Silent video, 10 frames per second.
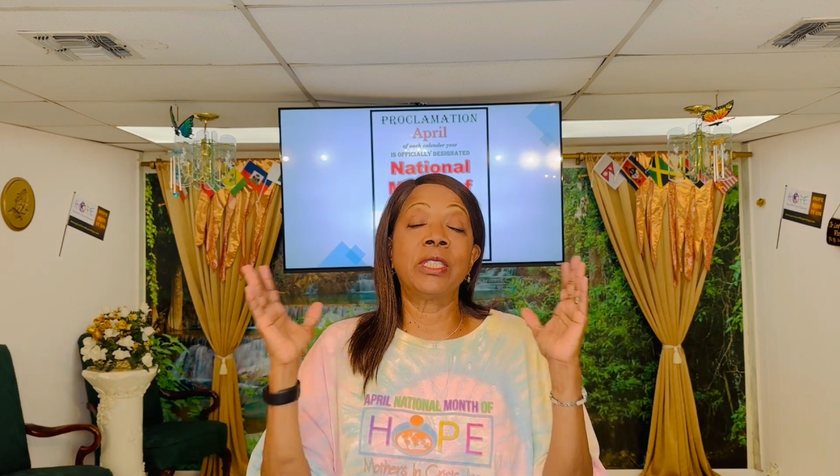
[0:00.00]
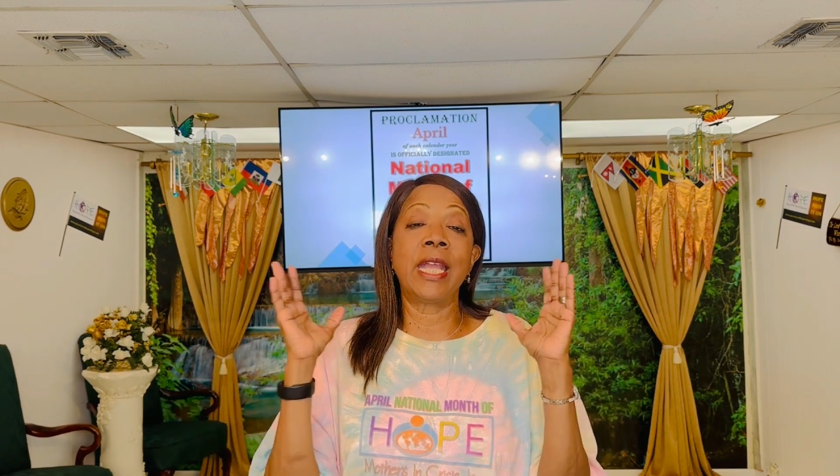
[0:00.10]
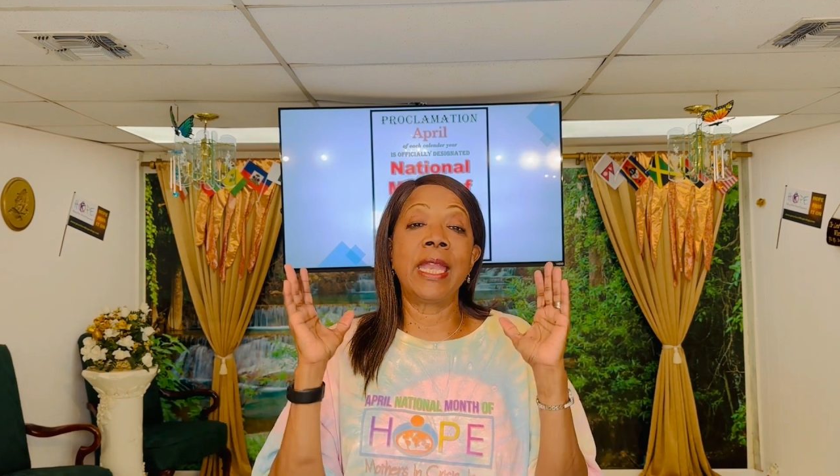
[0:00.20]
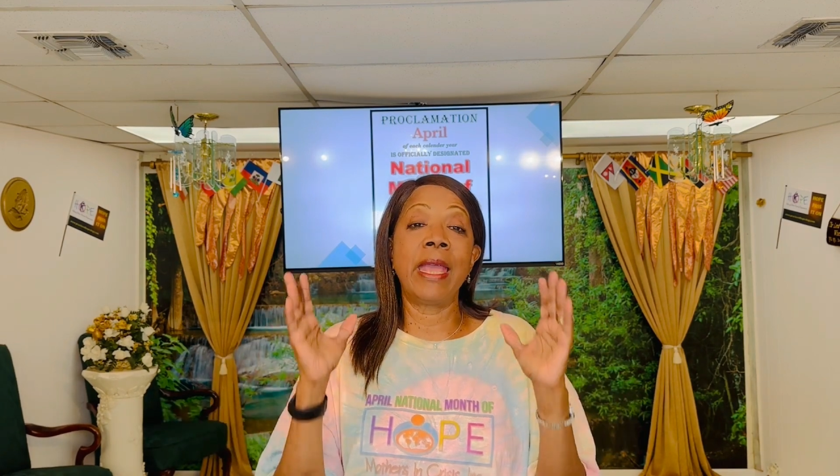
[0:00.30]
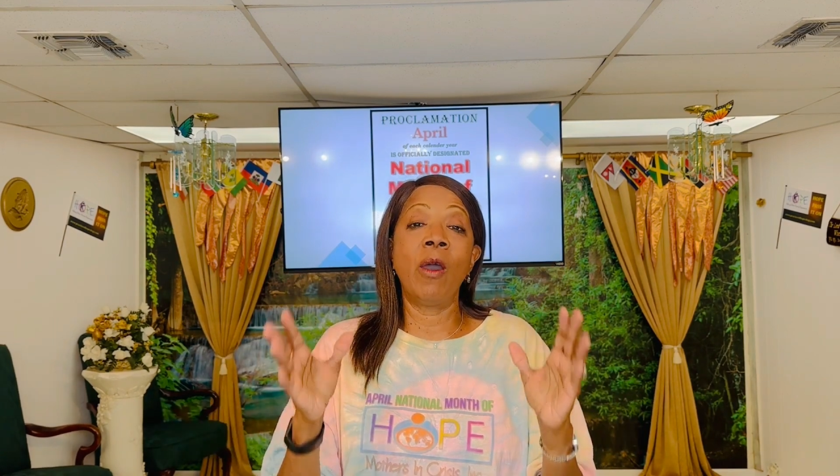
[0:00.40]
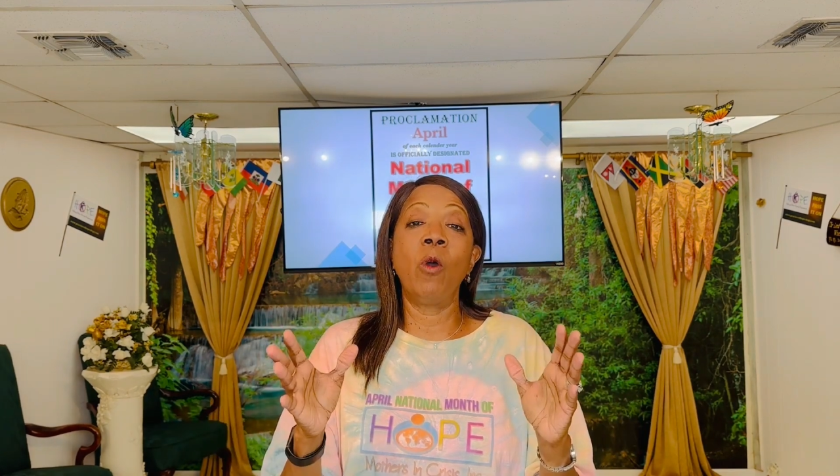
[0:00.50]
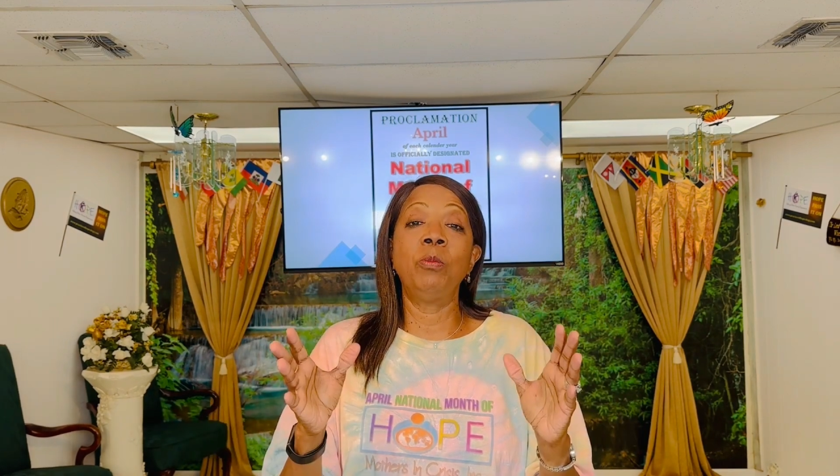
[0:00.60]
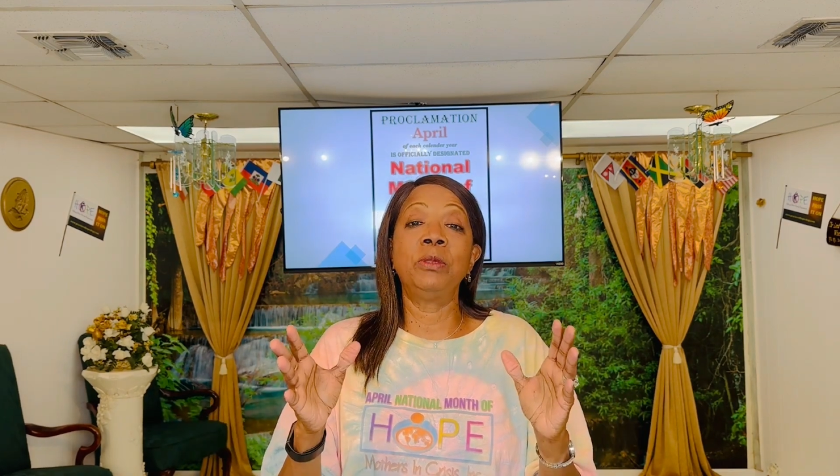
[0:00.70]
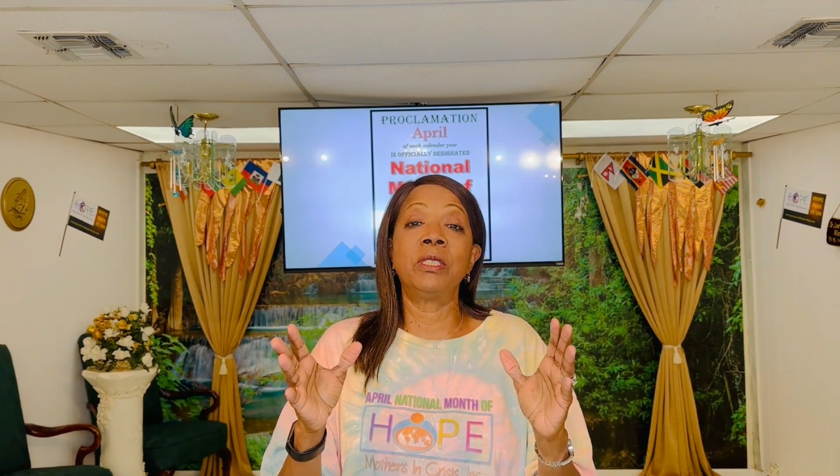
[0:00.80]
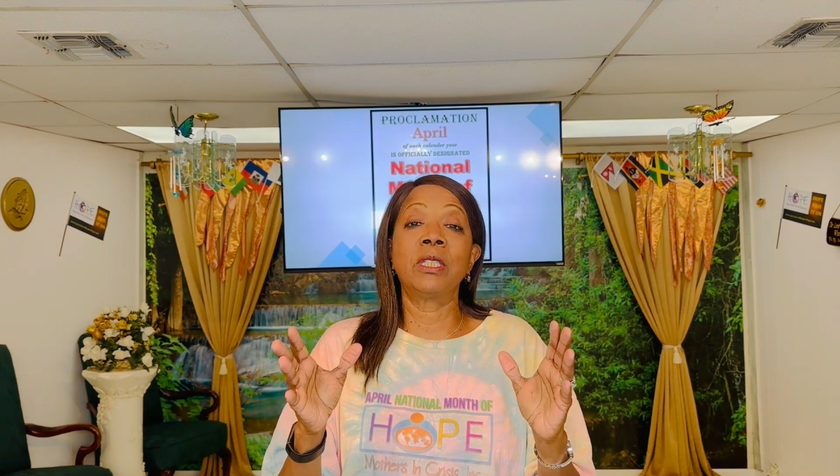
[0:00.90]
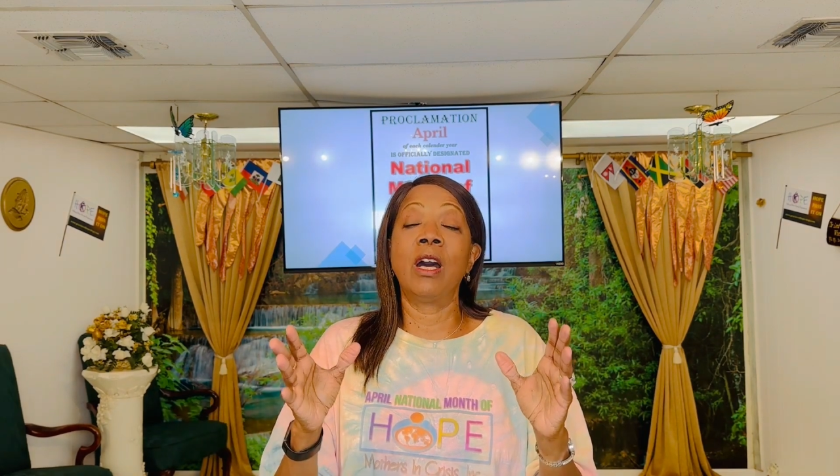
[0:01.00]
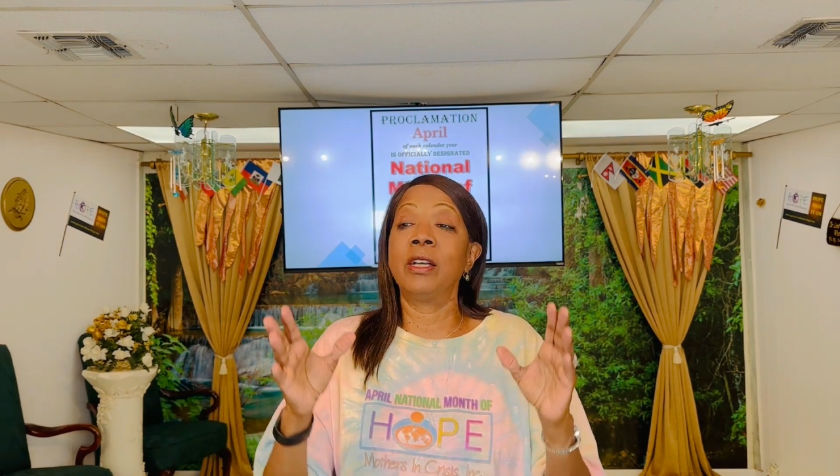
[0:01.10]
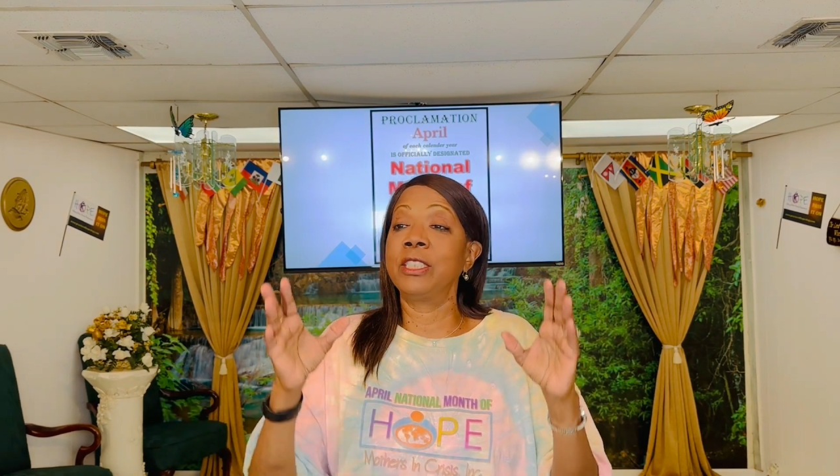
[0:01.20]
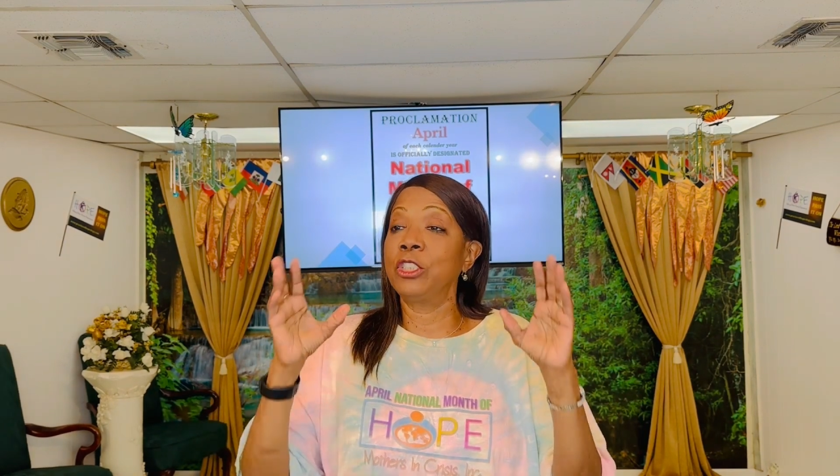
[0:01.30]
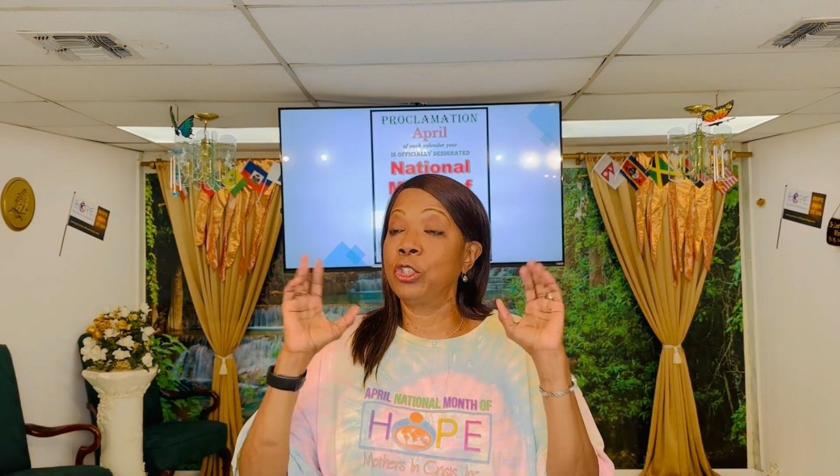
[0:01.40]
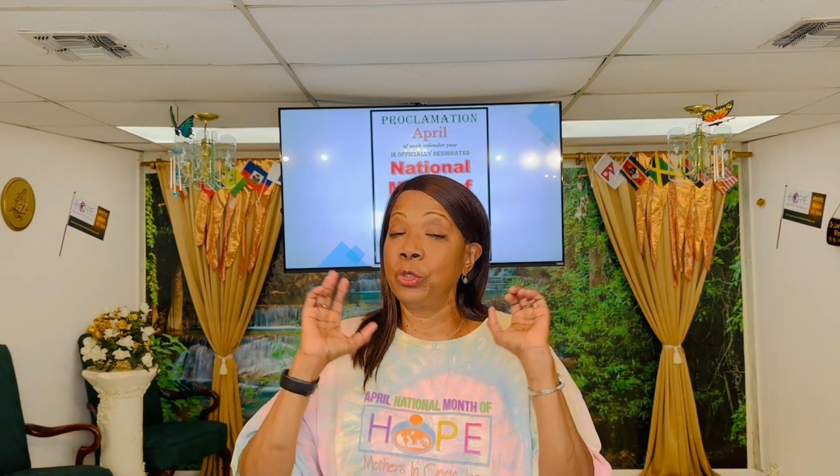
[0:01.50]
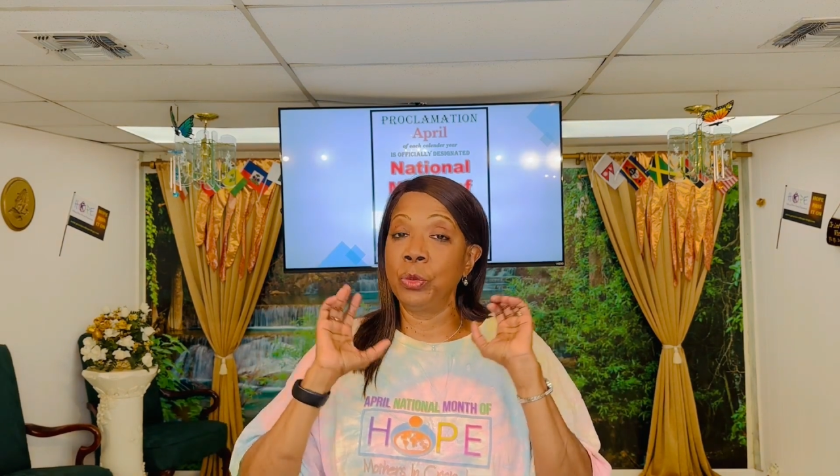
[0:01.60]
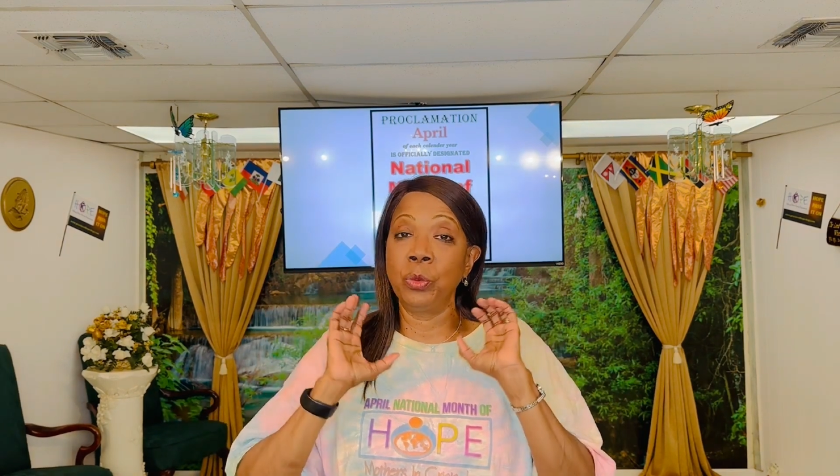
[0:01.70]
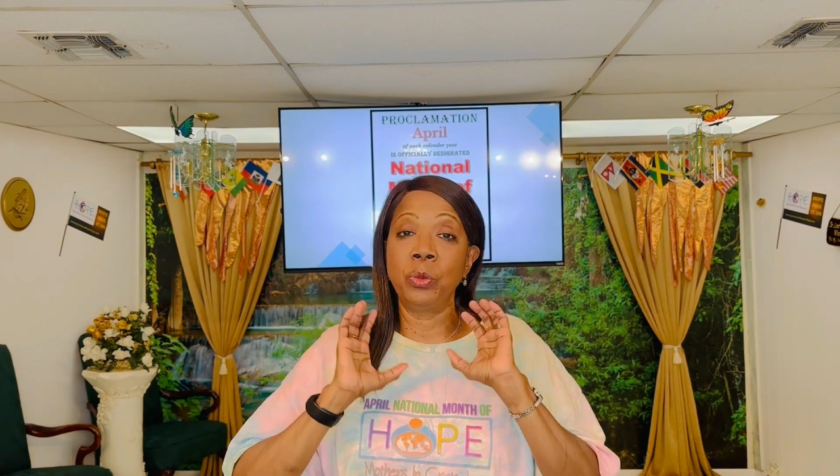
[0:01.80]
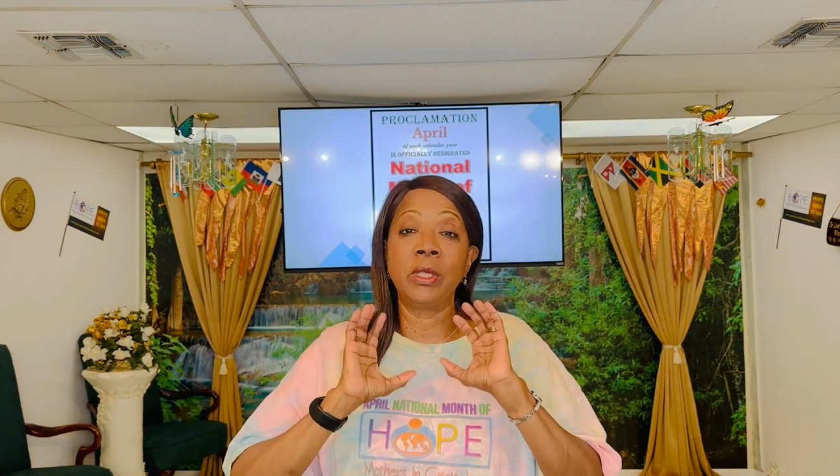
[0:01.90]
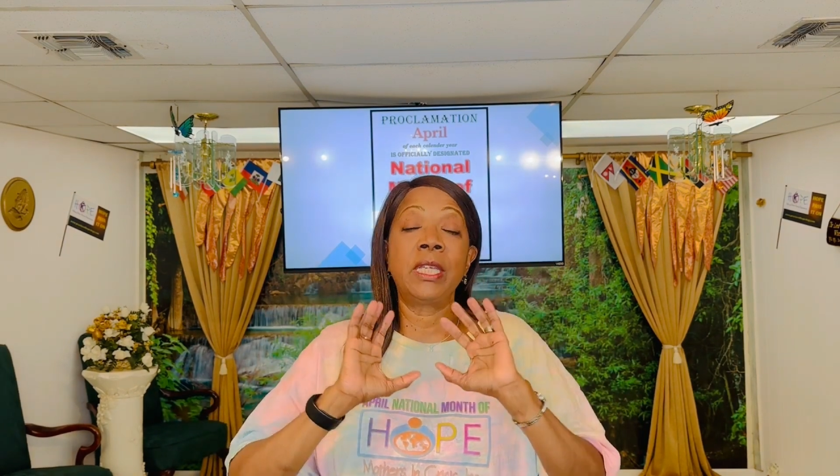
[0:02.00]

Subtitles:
that helps us to